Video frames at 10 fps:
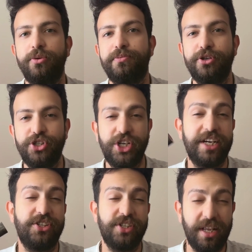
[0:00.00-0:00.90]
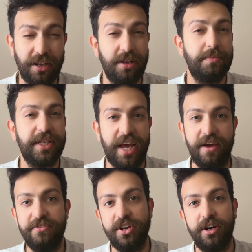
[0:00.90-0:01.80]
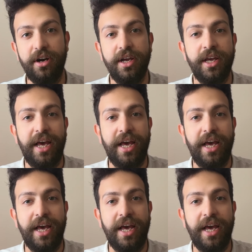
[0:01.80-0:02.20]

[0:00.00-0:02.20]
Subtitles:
projects a little bit heavier,